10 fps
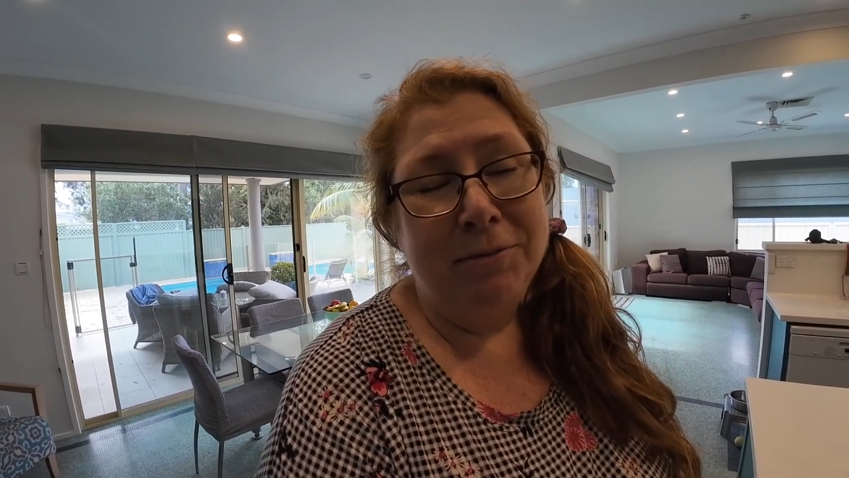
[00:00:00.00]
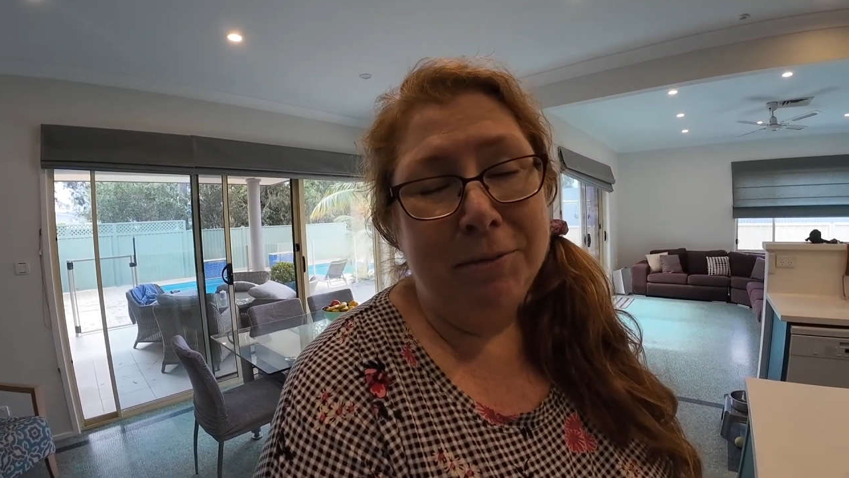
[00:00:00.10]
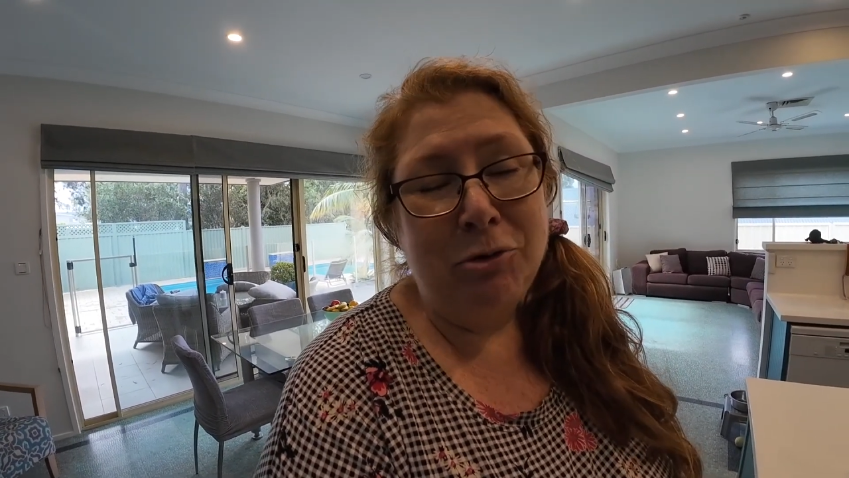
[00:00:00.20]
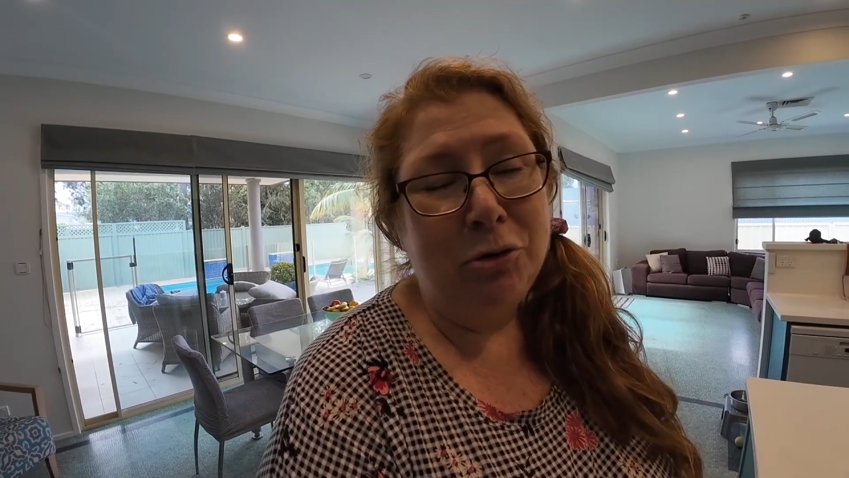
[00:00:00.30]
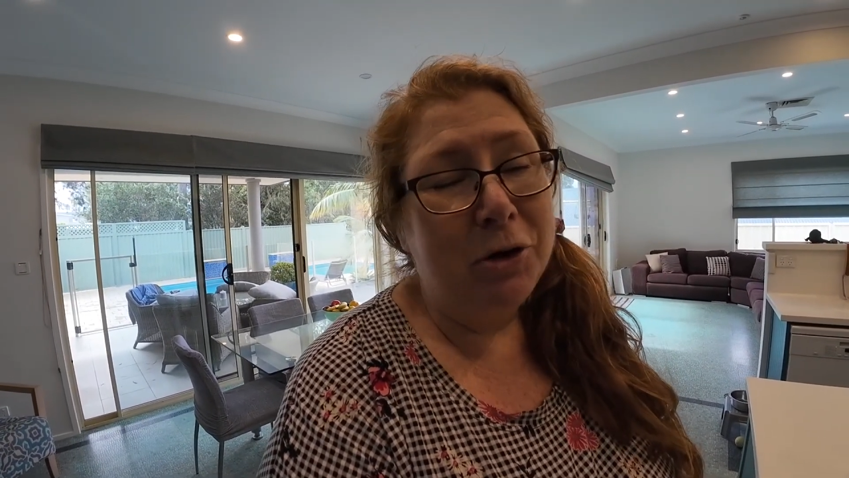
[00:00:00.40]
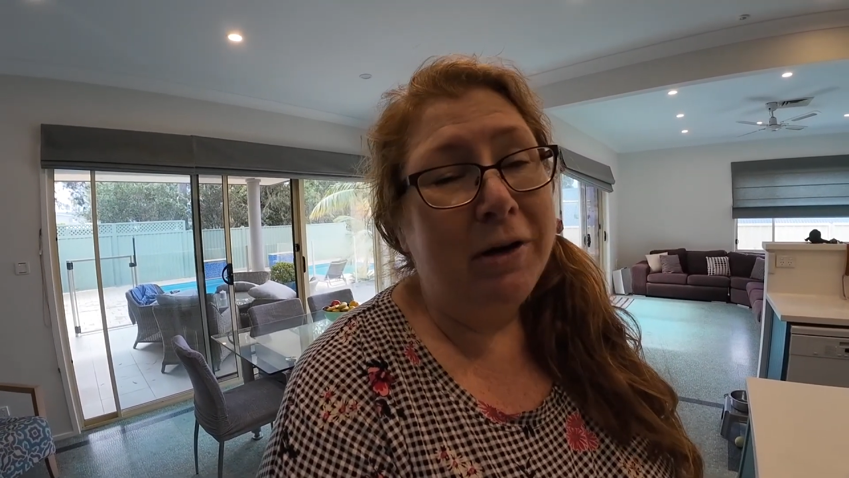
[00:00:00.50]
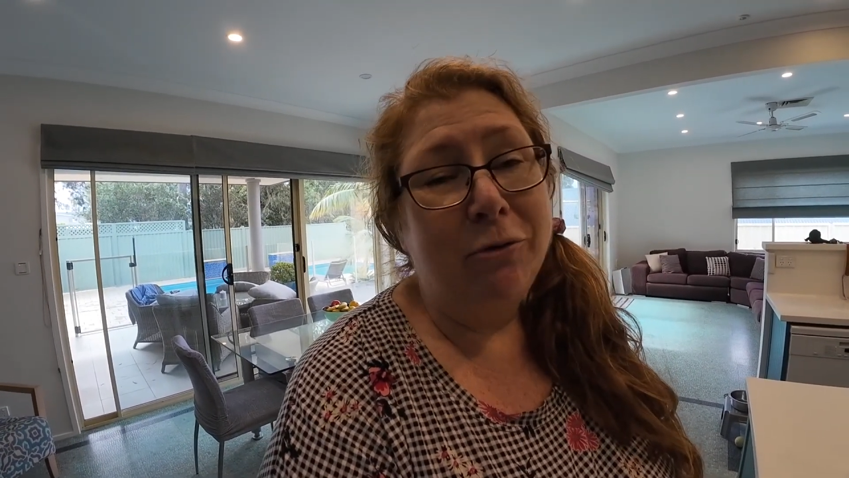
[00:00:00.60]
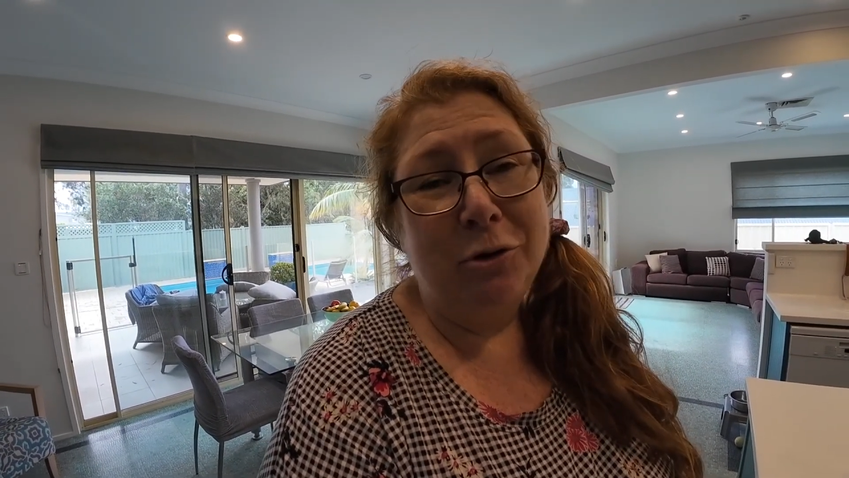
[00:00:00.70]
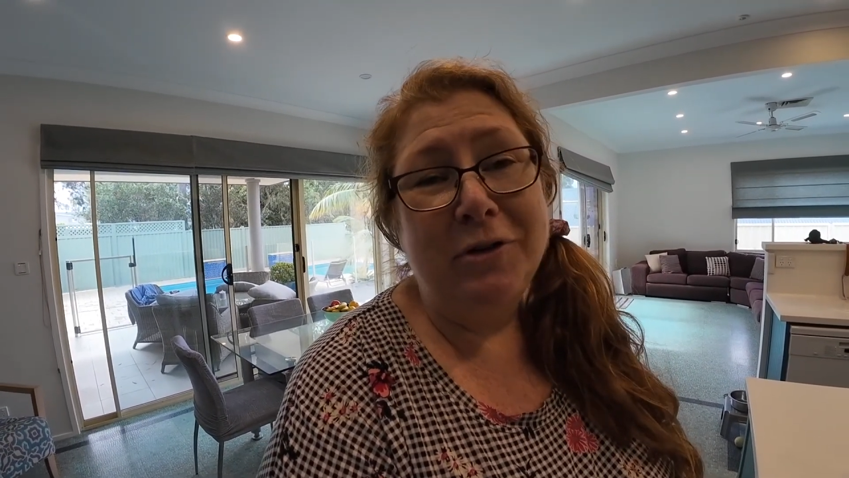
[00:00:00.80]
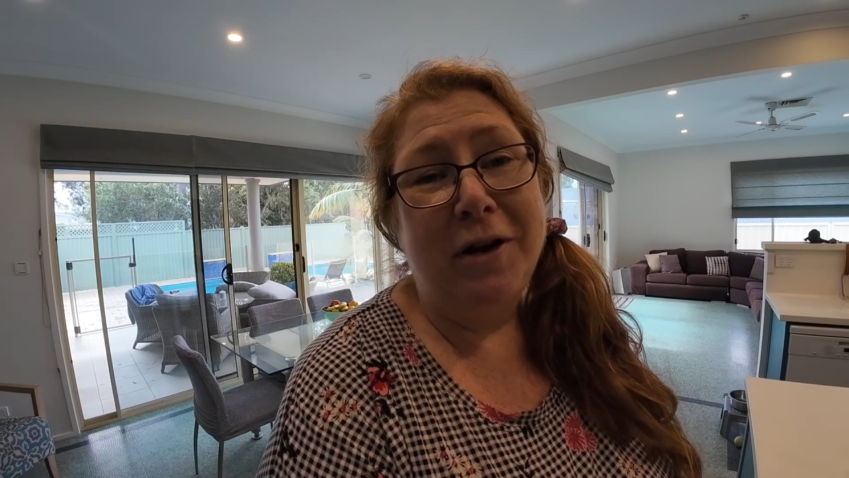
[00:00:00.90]
I'm sure I'm gonna have
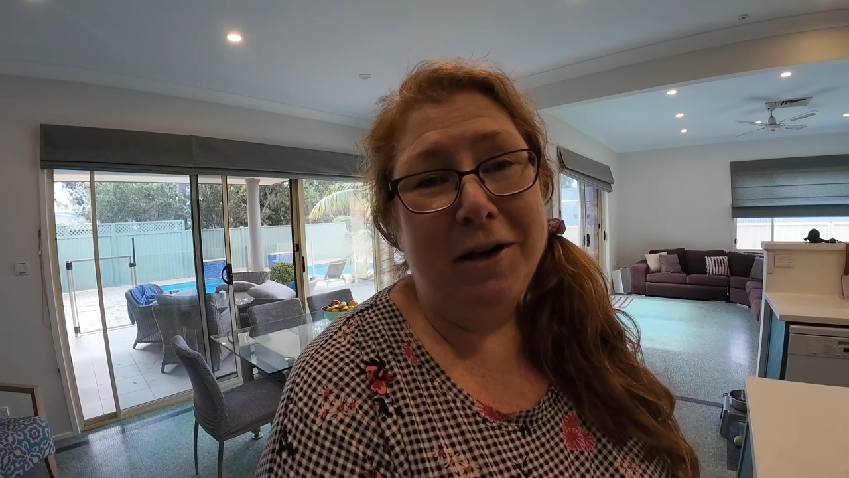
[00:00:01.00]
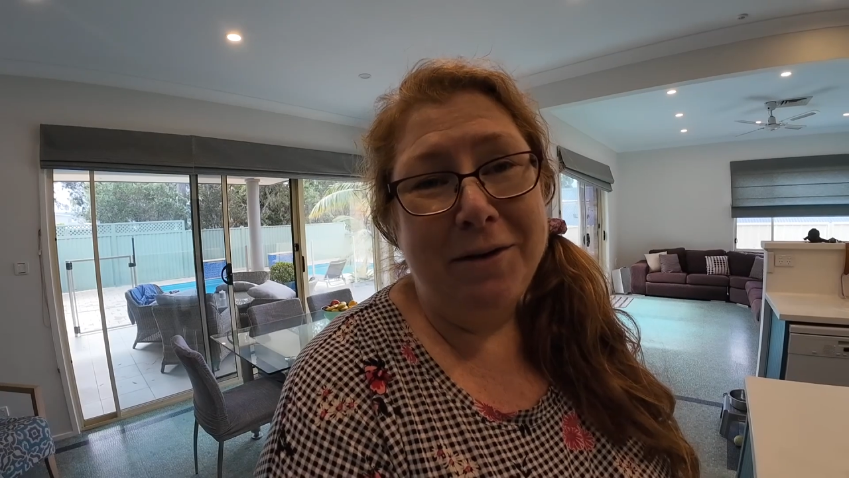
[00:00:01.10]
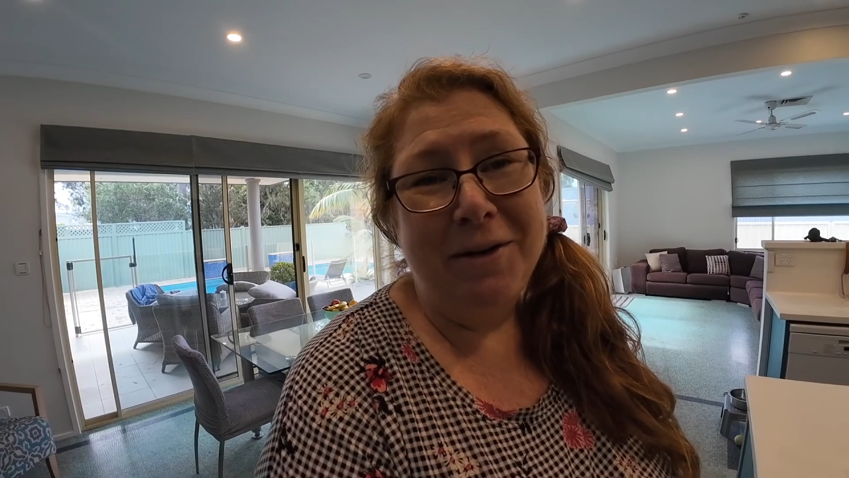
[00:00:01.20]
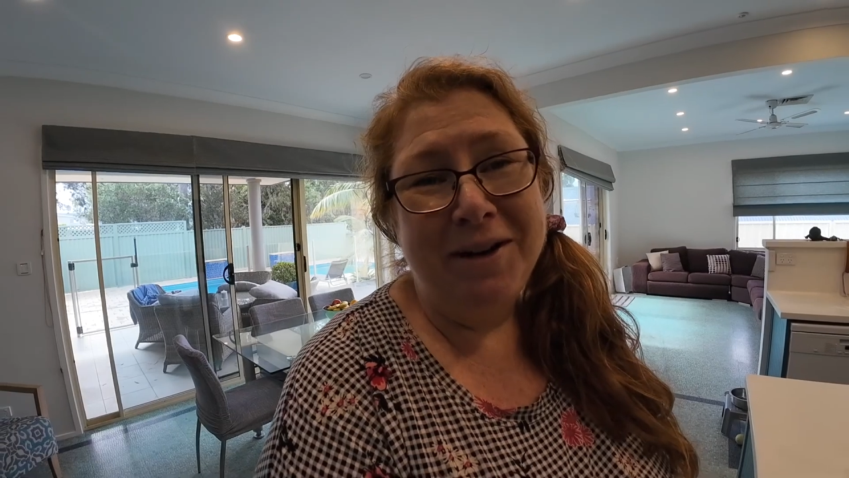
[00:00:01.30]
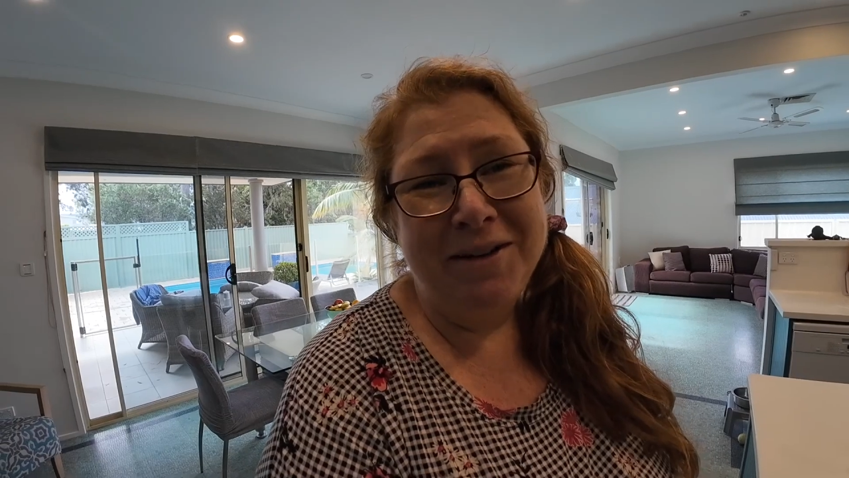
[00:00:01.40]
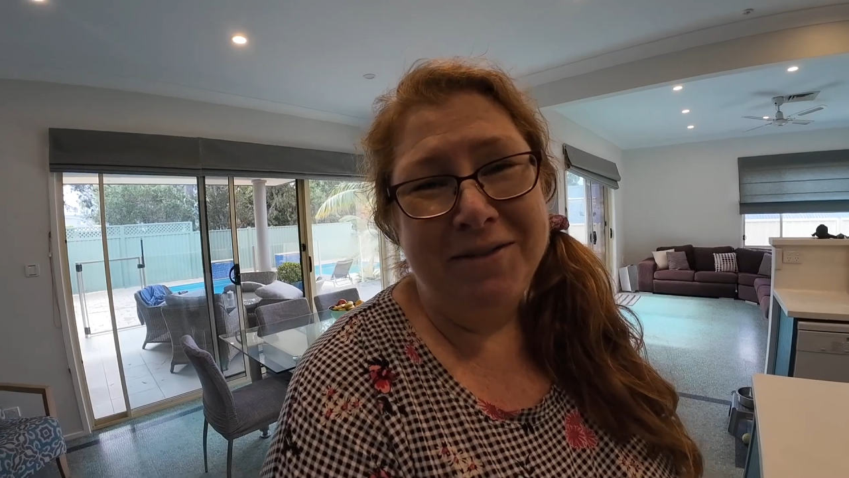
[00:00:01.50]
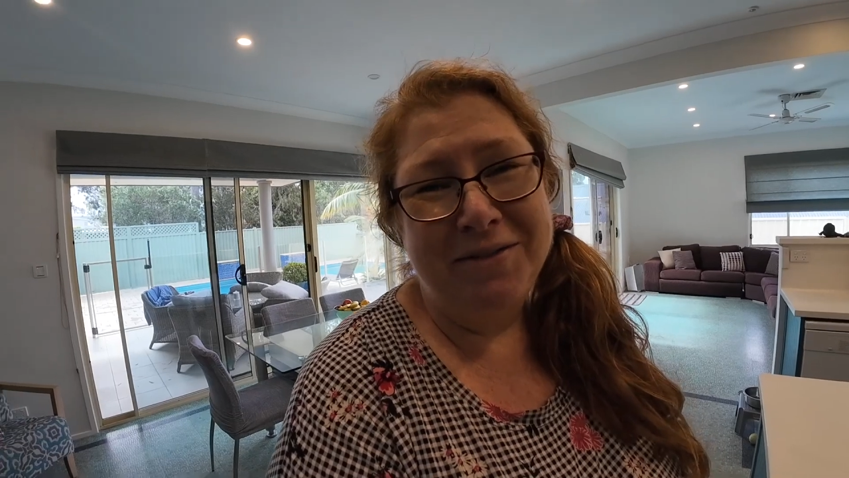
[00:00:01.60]
a good day anyway.